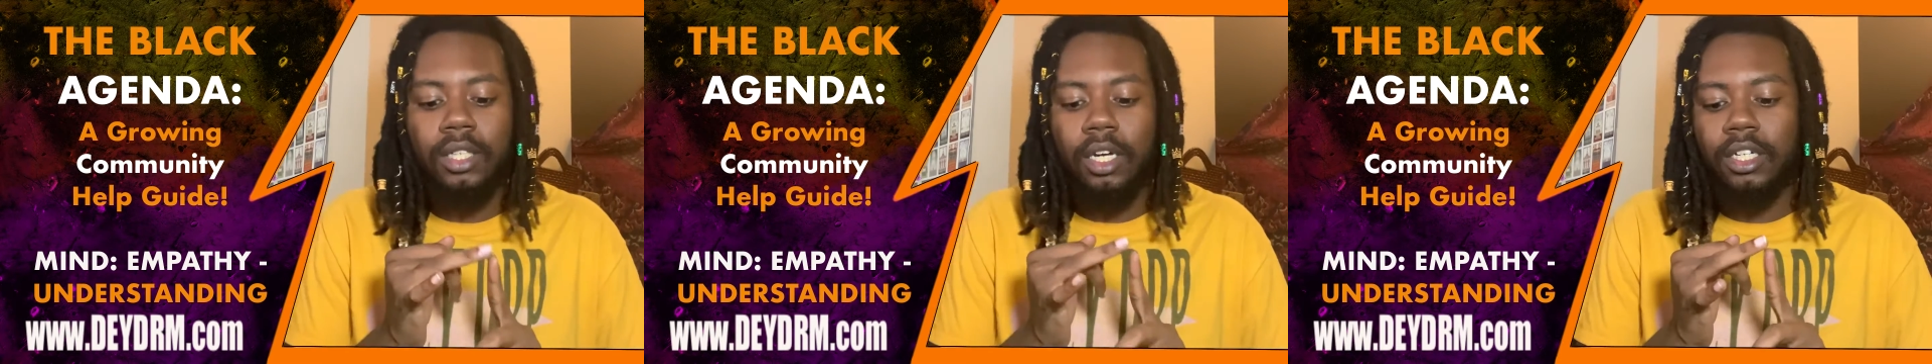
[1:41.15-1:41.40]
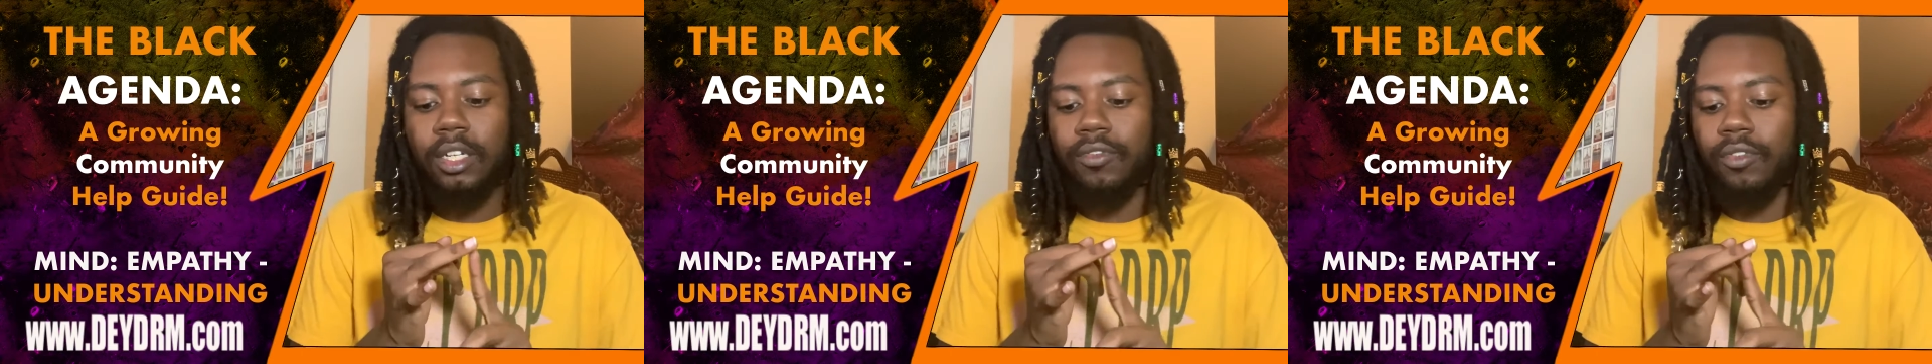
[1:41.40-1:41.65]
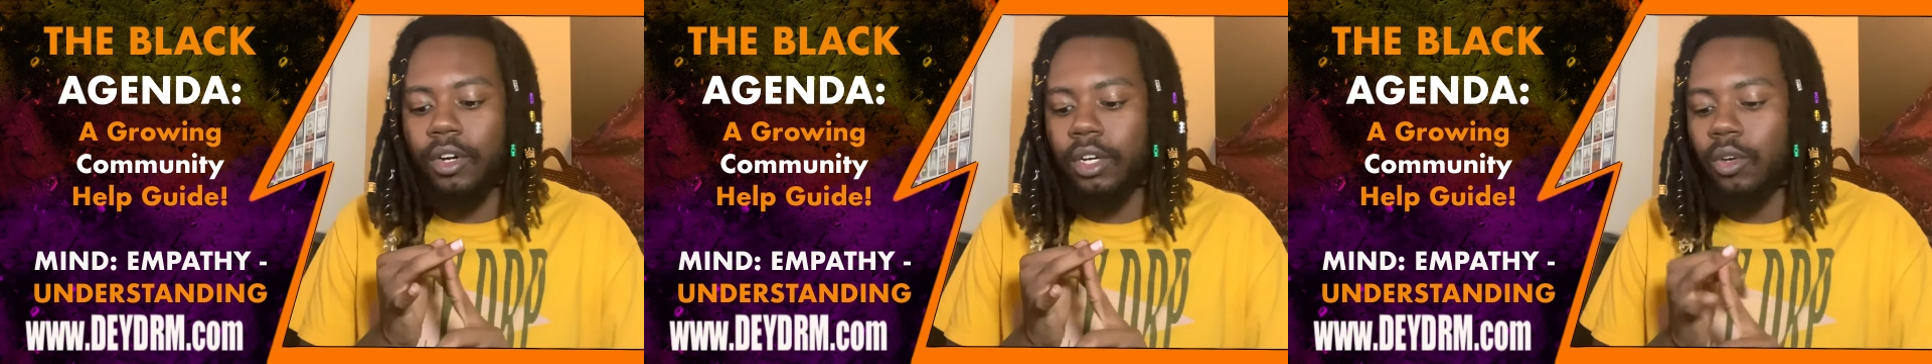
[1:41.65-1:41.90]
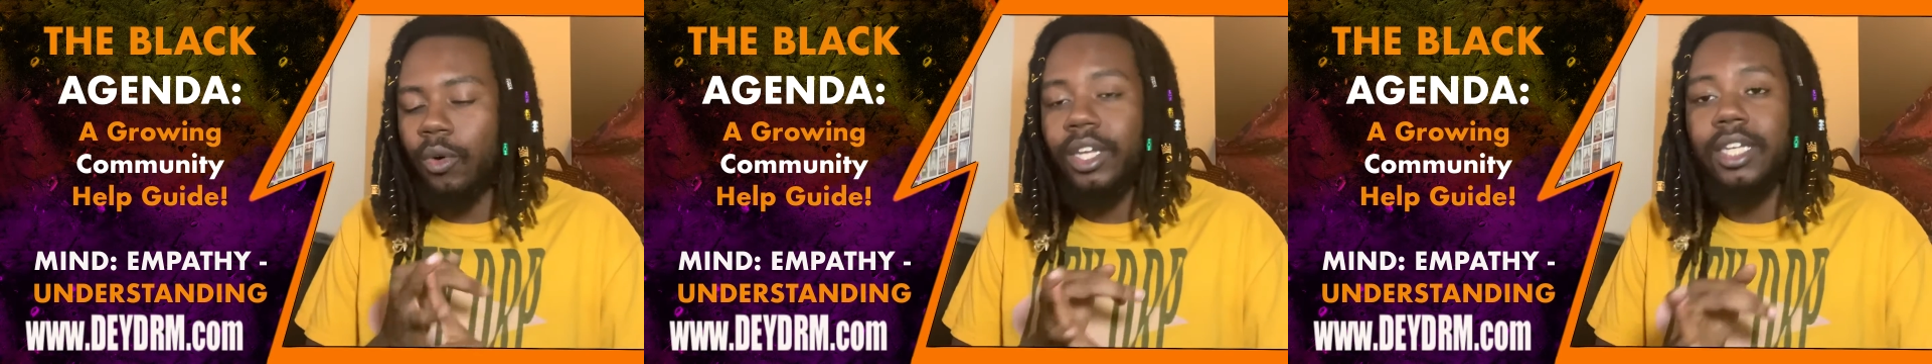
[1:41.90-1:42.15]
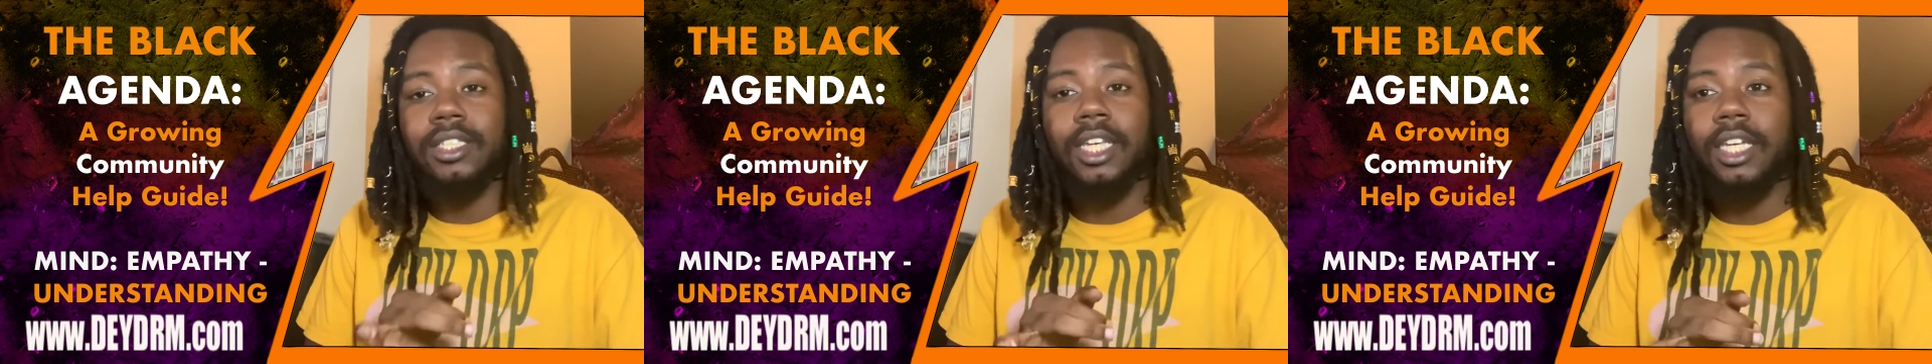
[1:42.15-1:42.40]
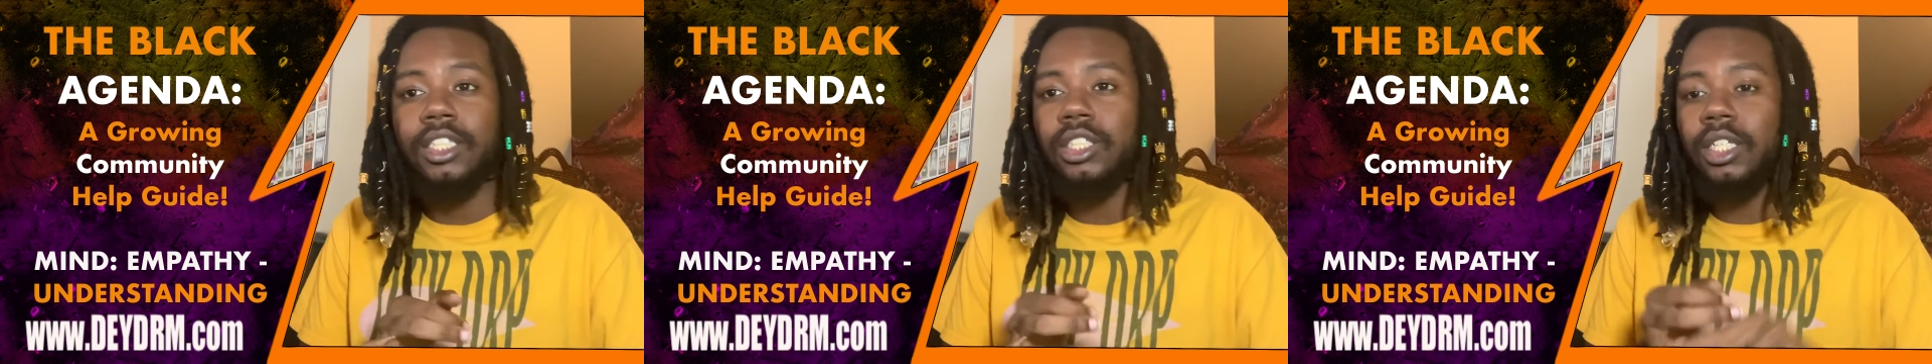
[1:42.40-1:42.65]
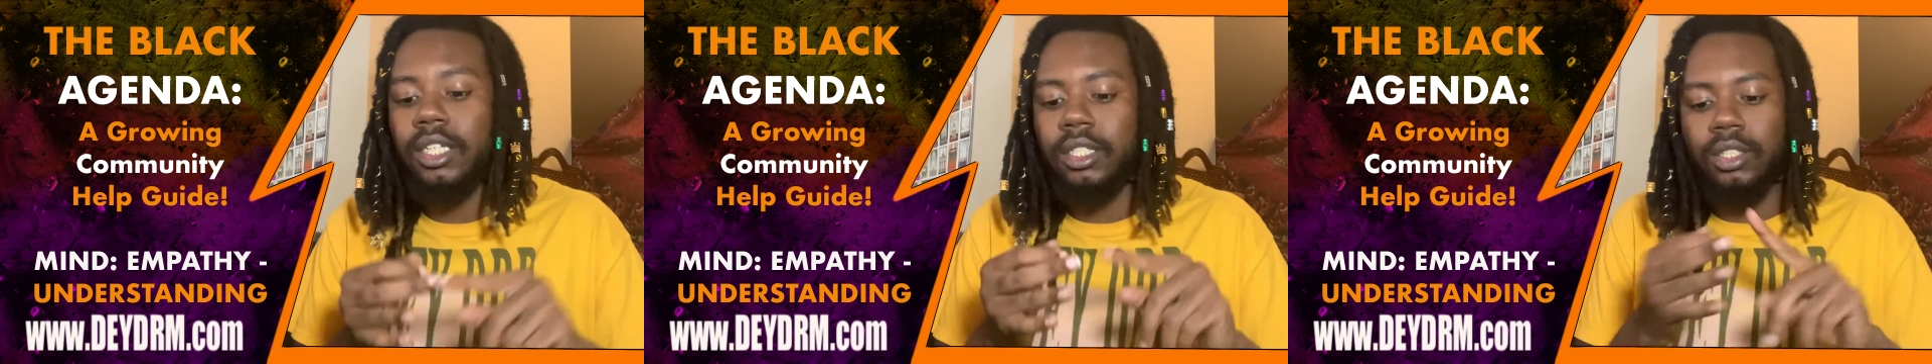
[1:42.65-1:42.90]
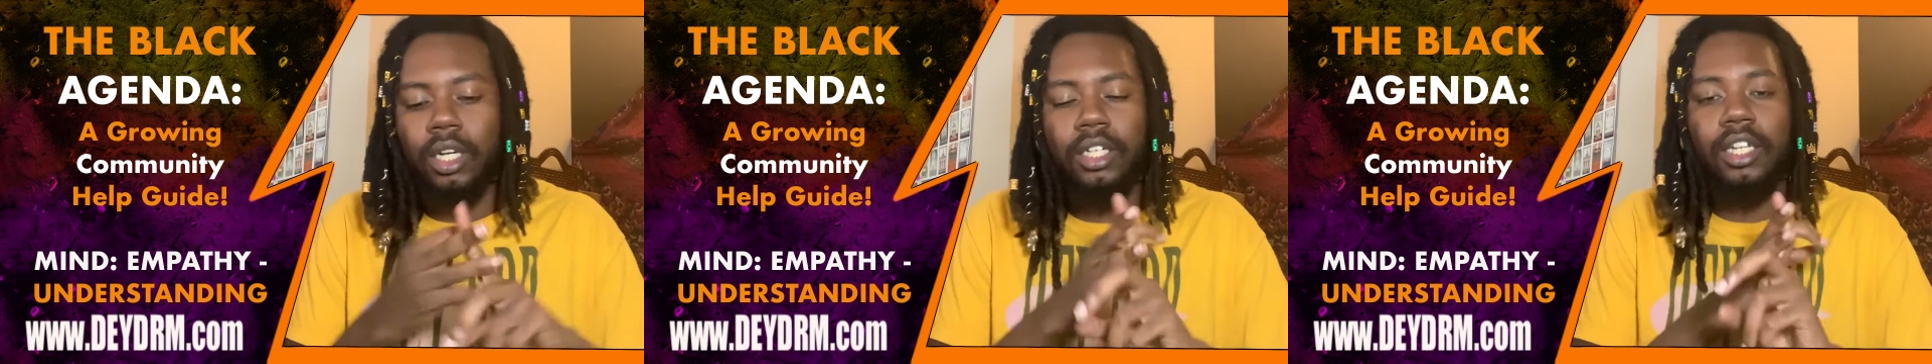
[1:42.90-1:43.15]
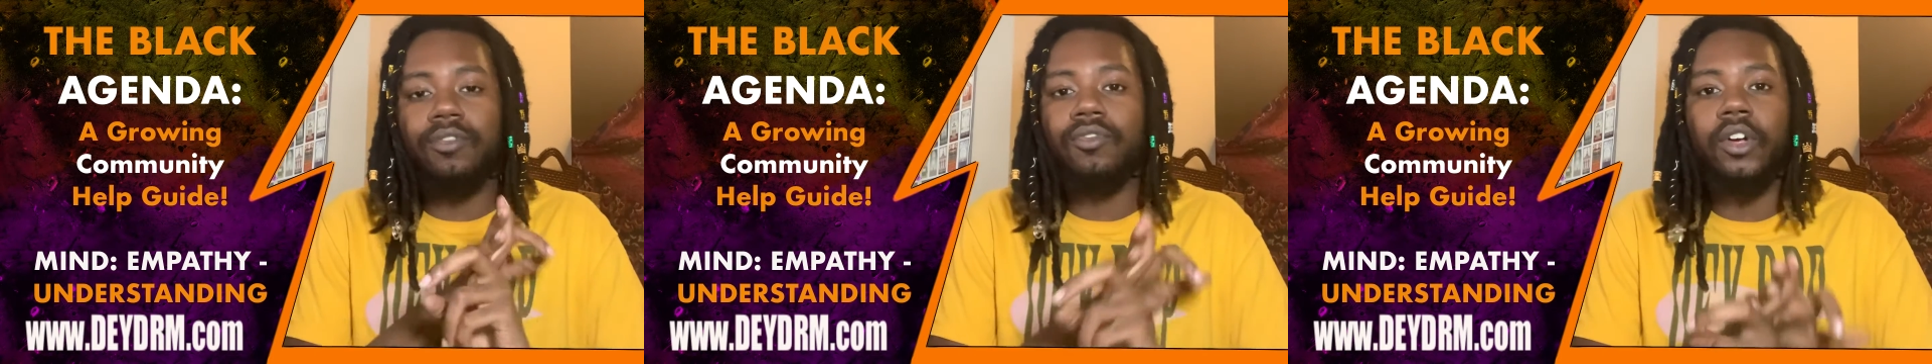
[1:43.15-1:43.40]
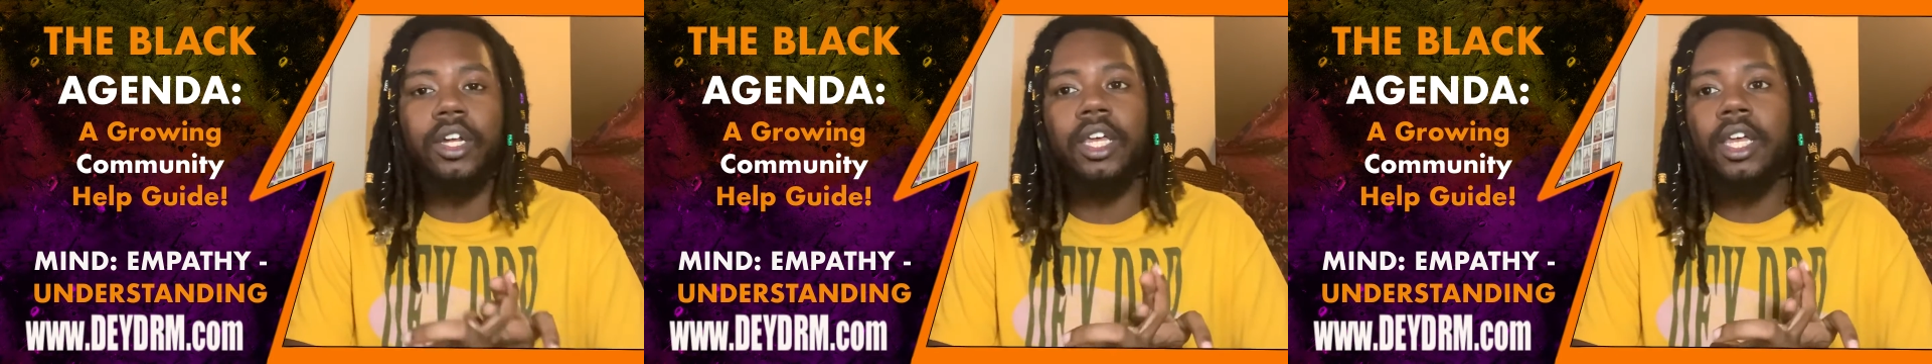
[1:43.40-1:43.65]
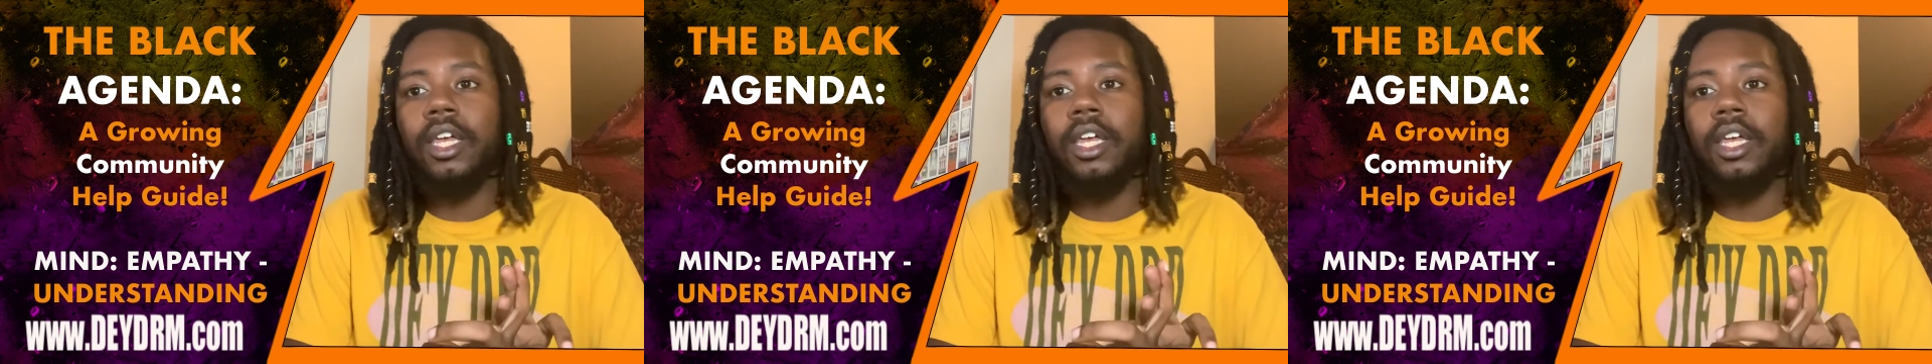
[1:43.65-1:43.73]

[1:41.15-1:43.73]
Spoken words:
our different orientations, our different,